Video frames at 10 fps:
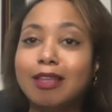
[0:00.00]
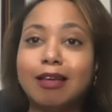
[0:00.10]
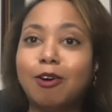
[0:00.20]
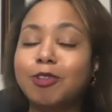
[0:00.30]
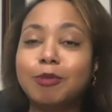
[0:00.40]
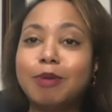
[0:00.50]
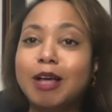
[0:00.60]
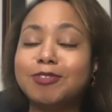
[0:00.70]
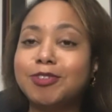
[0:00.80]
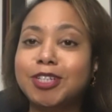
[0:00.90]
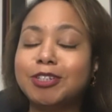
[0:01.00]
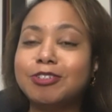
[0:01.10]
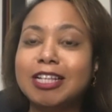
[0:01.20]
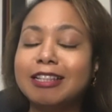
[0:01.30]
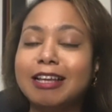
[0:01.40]
over the past few
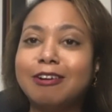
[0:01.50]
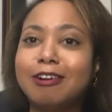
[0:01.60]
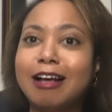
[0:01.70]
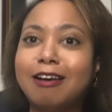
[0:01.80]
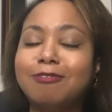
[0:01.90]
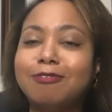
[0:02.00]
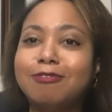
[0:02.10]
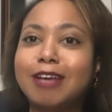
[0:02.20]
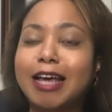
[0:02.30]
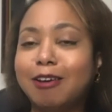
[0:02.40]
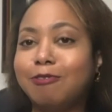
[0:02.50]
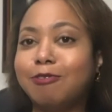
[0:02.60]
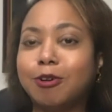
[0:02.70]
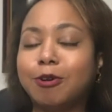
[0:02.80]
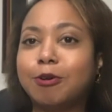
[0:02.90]
years than there have
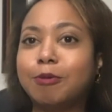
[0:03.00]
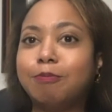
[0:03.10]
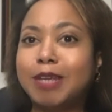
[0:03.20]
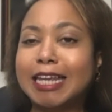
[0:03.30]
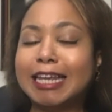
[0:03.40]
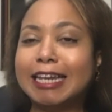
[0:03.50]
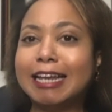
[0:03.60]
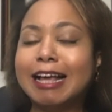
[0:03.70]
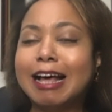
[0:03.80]
ever been.